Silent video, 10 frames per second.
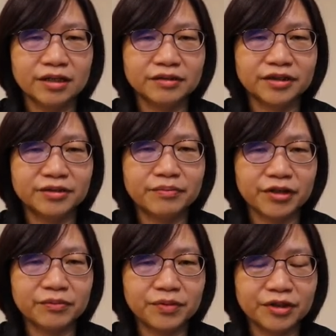there
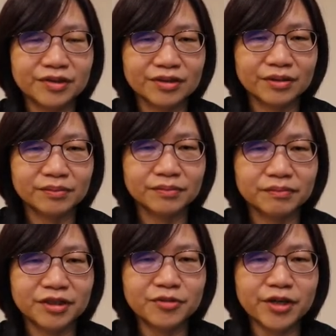may be some
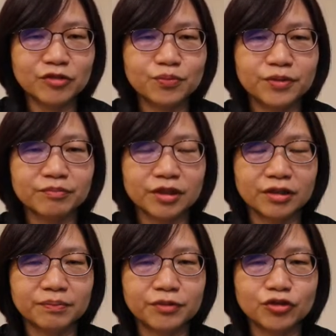mismatch
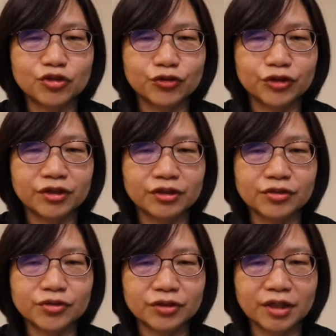between a
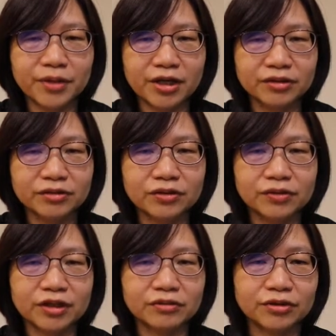solar panel
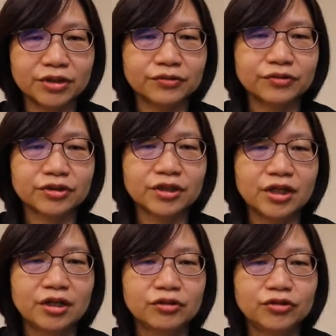and load
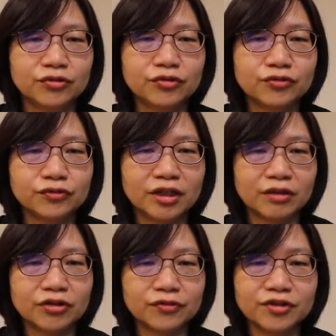due to
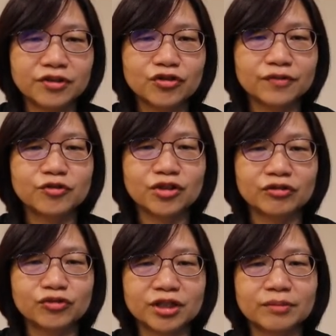non-usage of
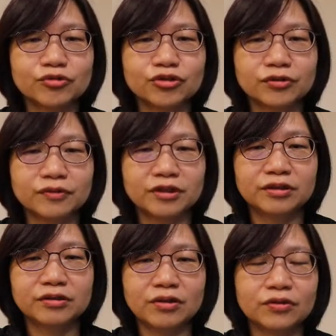charger,
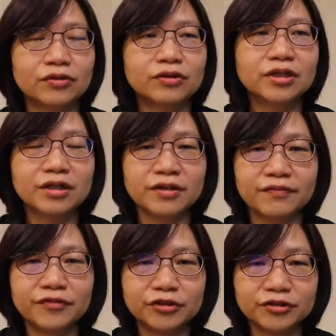controller, or
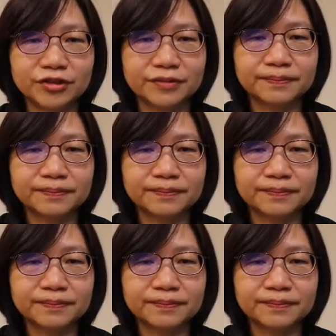inverter.